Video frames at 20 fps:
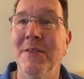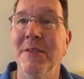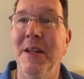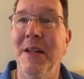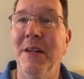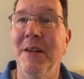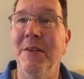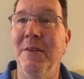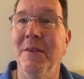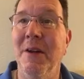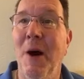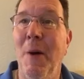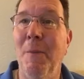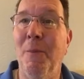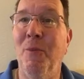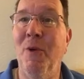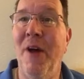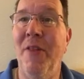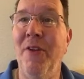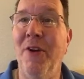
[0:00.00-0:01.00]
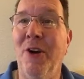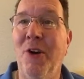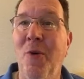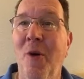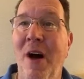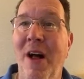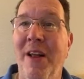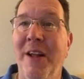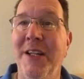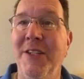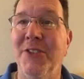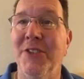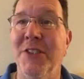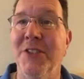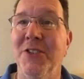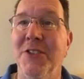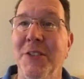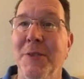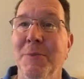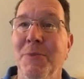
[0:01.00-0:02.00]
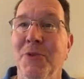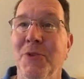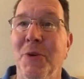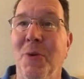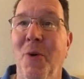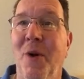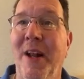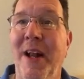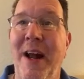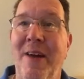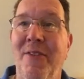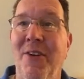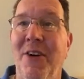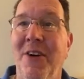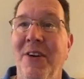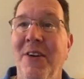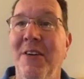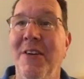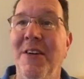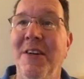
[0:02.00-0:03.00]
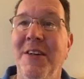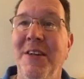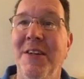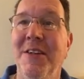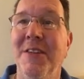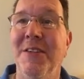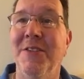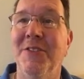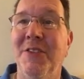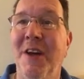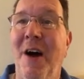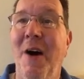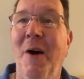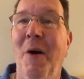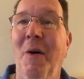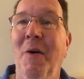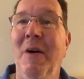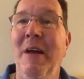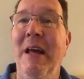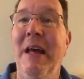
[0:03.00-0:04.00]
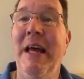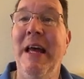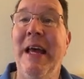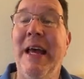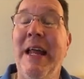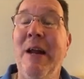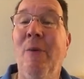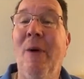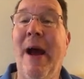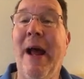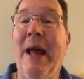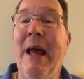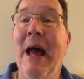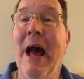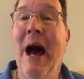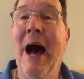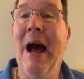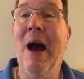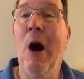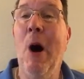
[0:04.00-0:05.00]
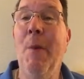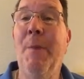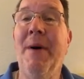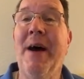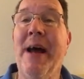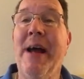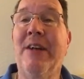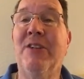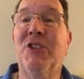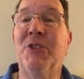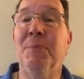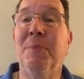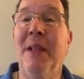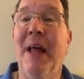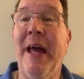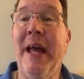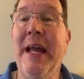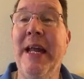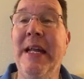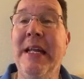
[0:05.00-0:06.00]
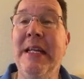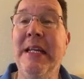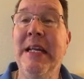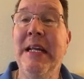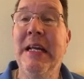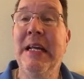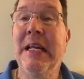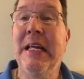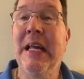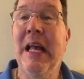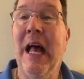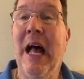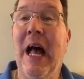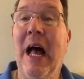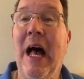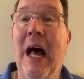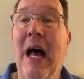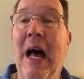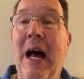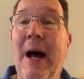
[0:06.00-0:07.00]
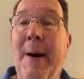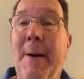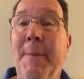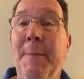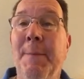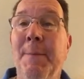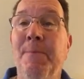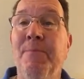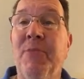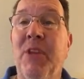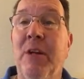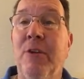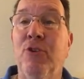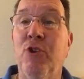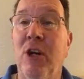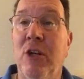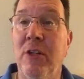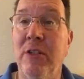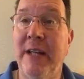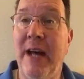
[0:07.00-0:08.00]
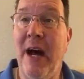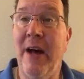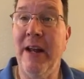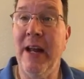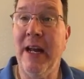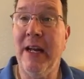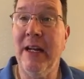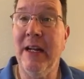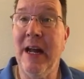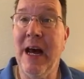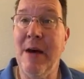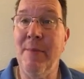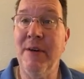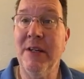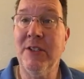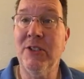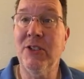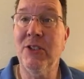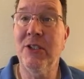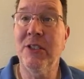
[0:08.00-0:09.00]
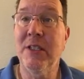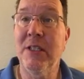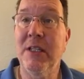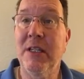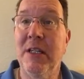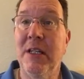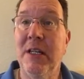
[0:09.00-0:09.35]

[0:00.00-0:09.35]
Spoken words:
and help run their quality systems or whatever. So anyway, I hope I explained trickle-down economics.